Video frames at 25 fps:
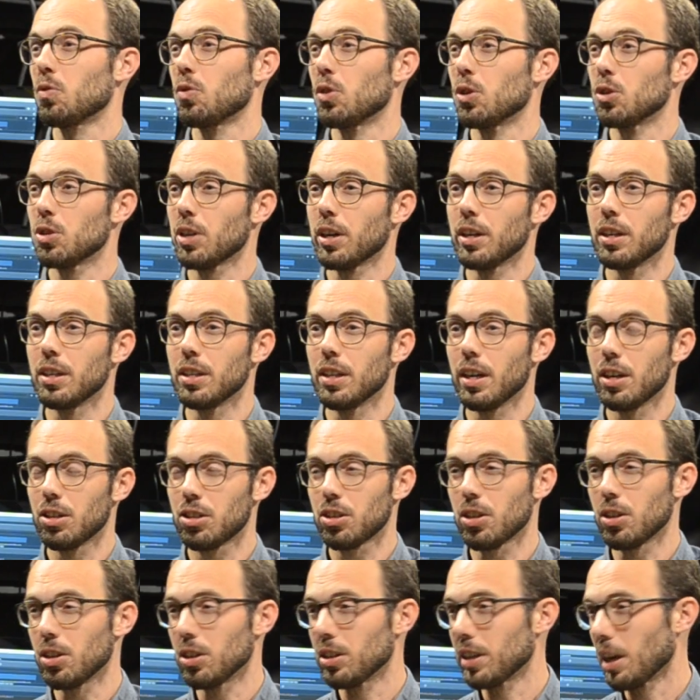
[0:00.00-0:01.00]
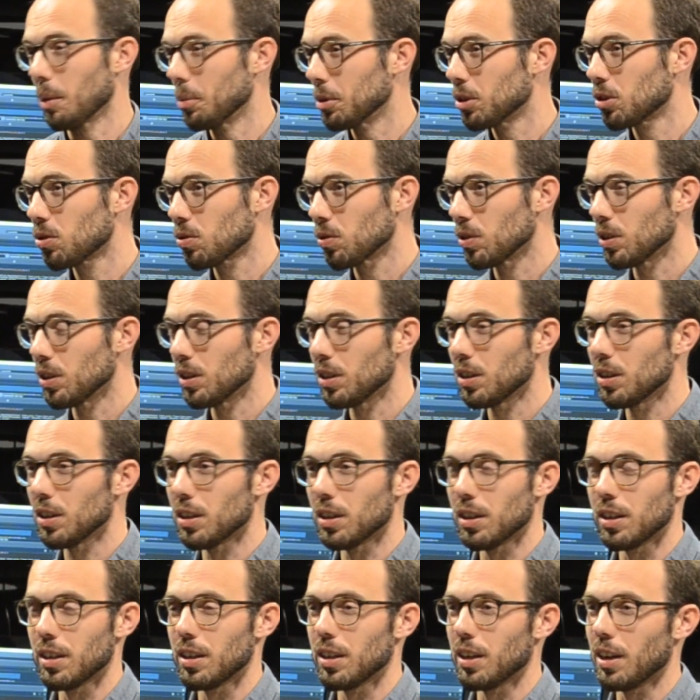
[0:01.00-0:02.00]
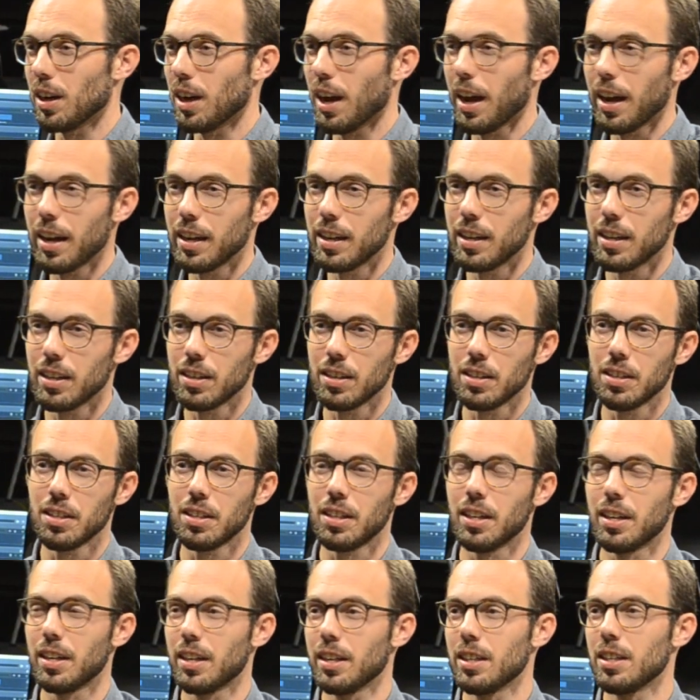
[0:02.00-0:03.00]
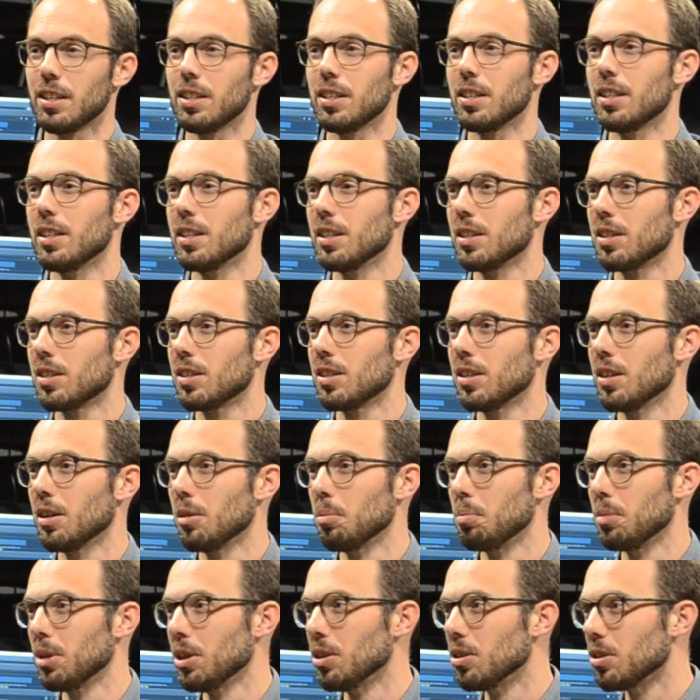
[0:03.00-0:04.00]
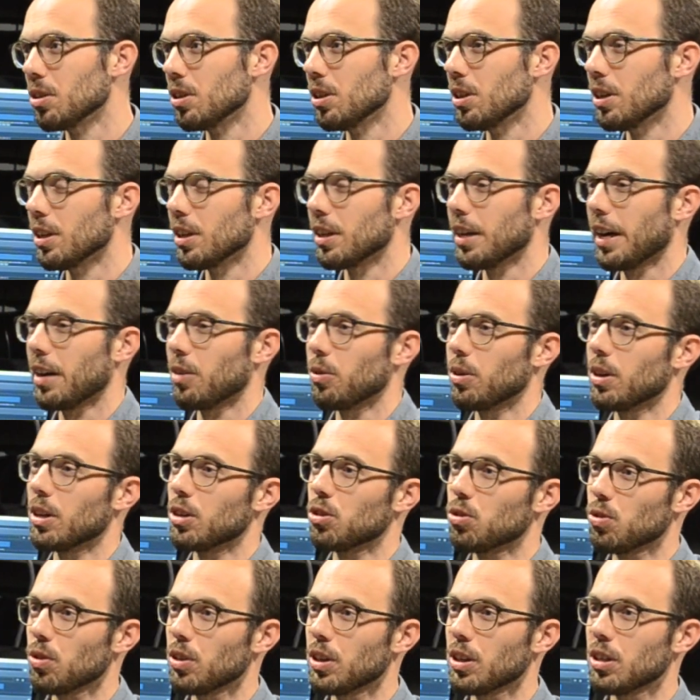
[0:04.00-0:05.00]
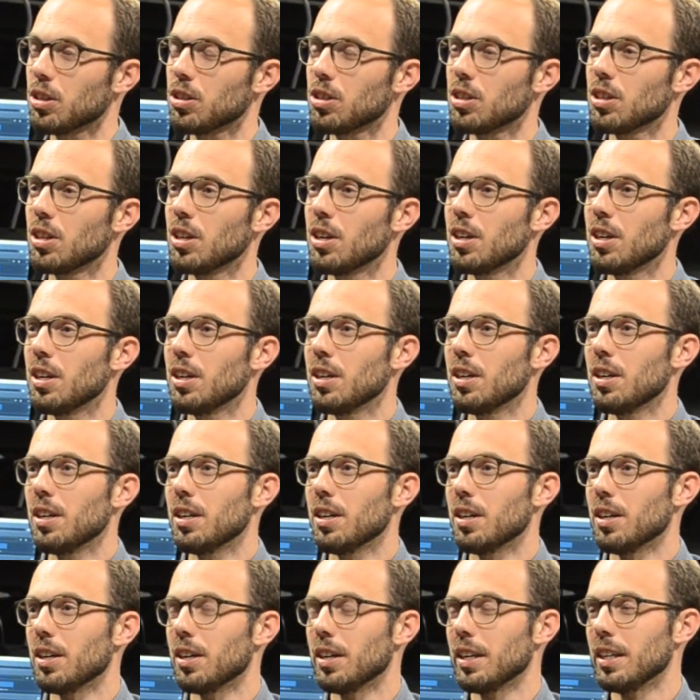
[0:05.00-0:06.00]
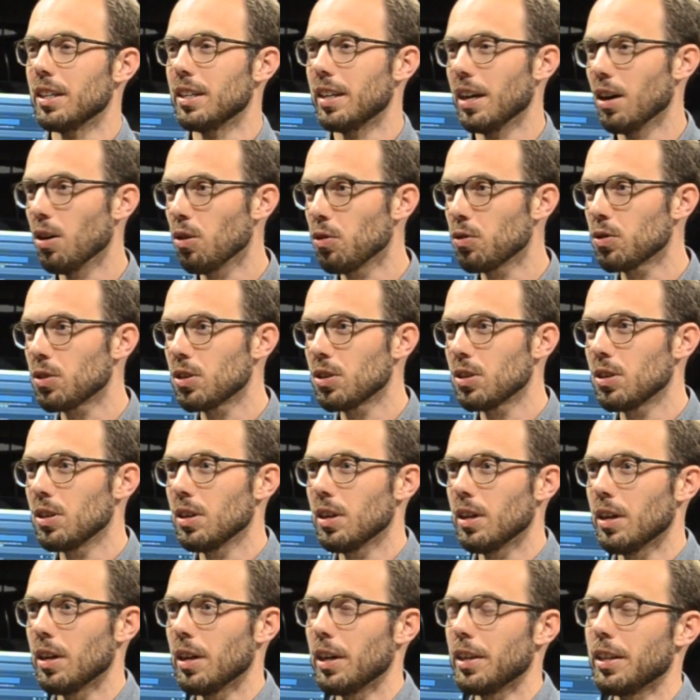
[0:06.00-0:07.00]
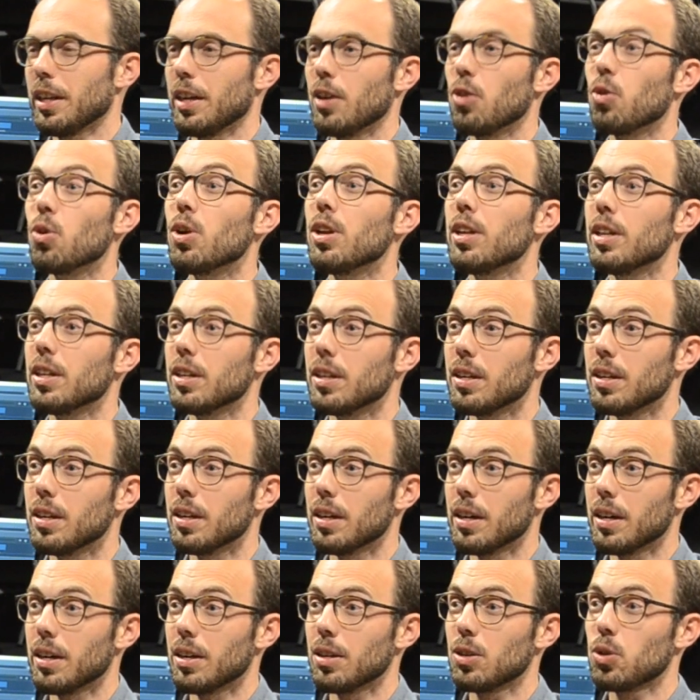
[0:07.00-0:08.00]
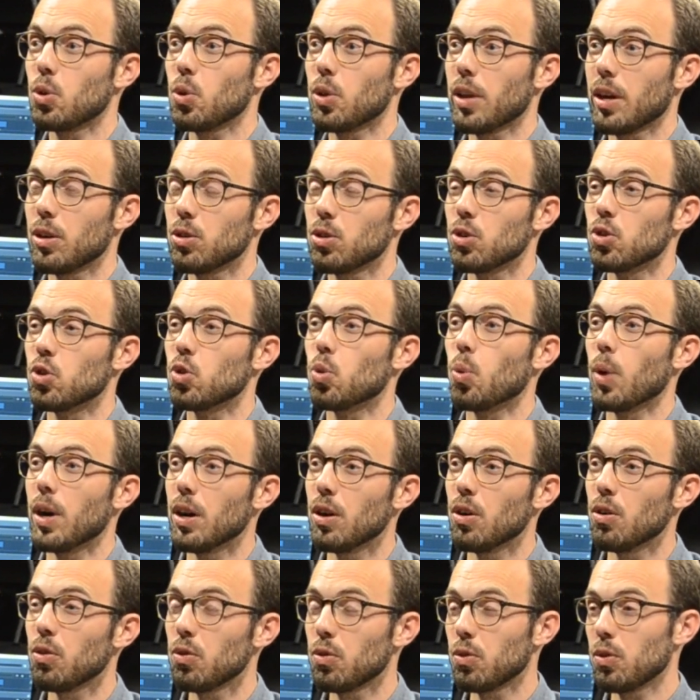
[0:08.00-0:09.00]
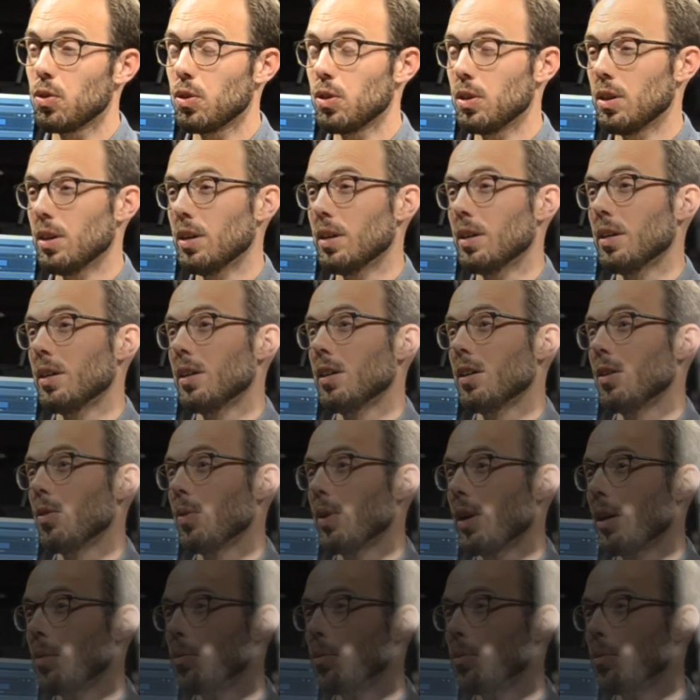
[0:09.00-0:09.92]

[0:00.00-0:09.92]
First I studied chemistry in Leiden, then I did a PhD in nanoelectronics in Delft, and then only in 2012 when I